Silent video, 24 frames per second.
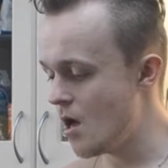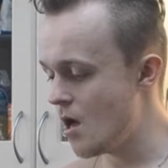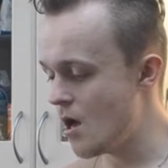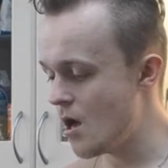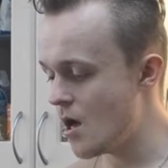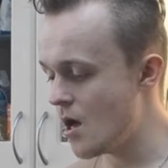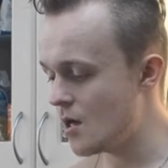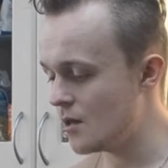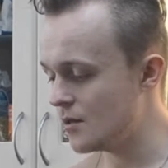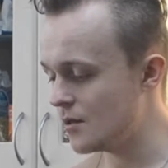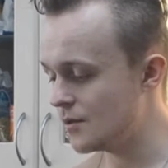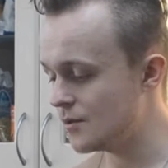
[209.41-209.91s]

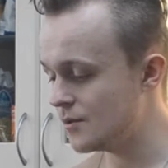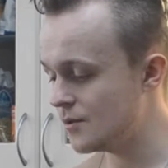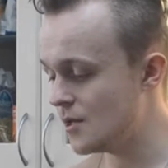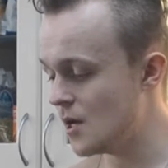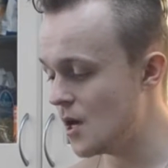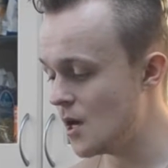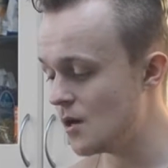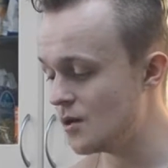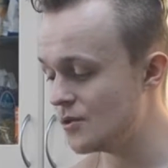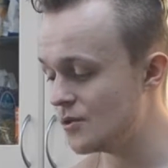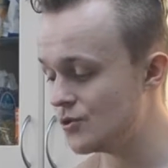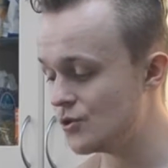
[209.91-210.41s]
And
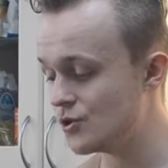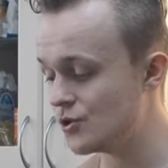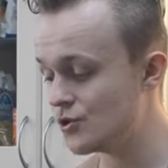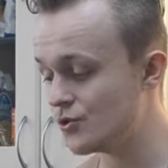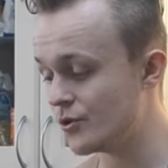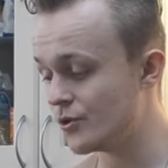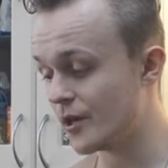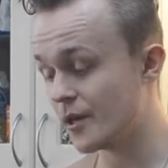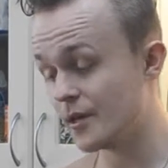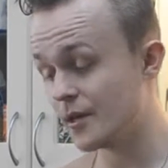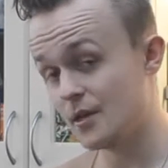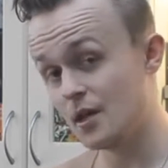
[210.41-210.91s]
yeah, just
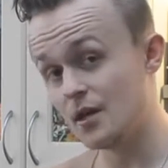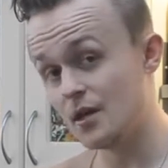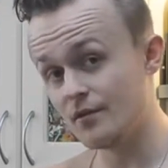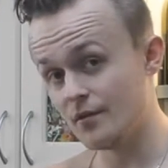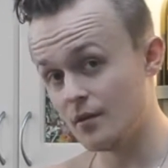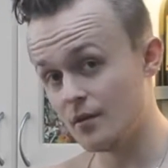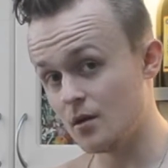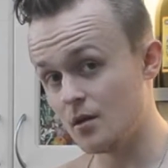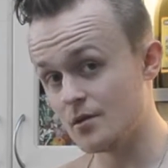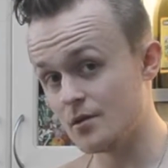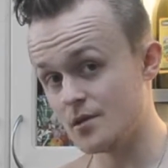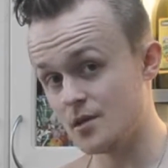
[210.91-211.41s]
drinking out of
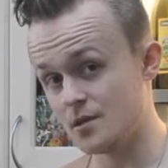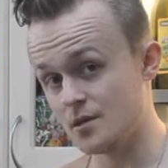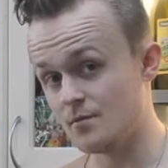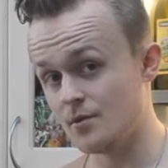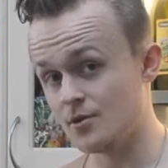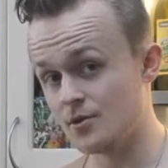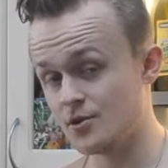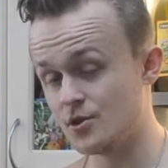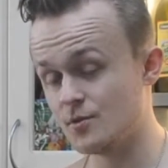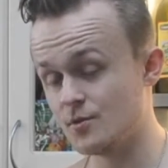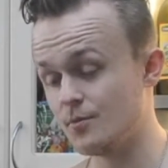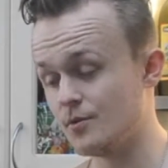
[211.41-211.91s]
glass as
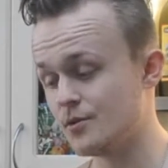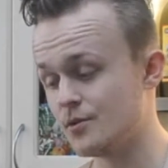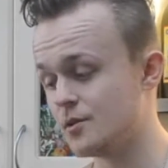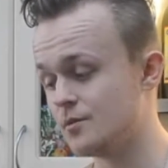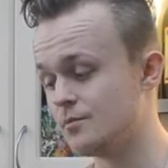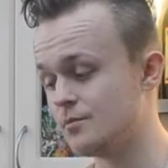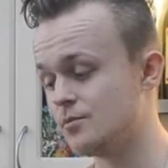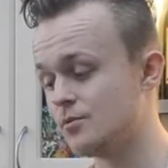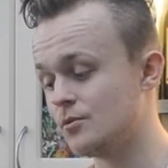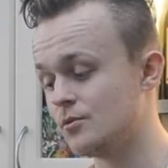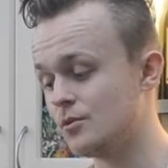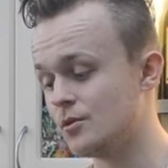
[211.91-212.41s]
much as
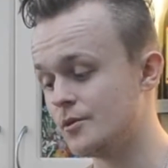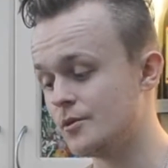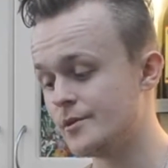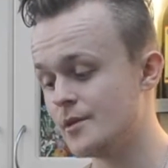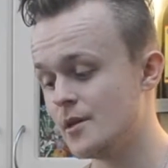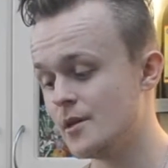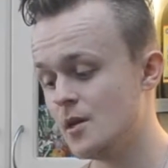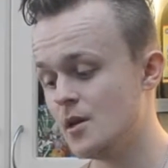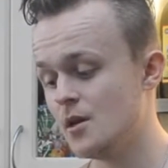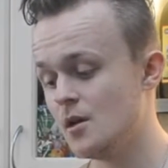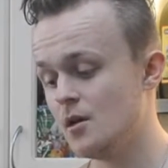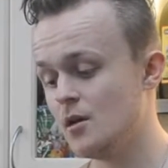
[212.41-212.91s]
possible, because
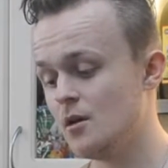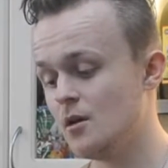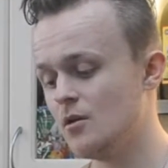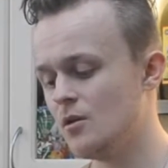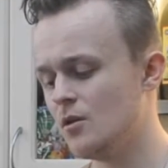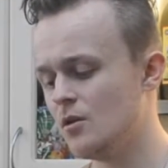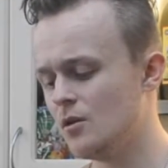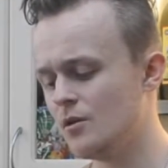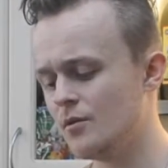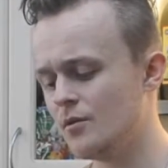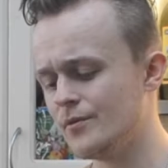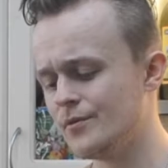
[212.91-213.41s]
a
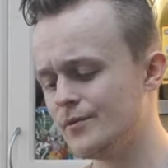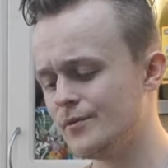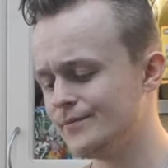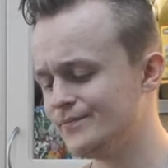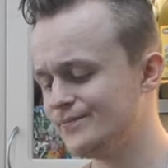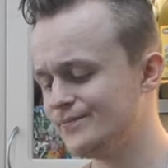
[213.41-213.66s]
lot of,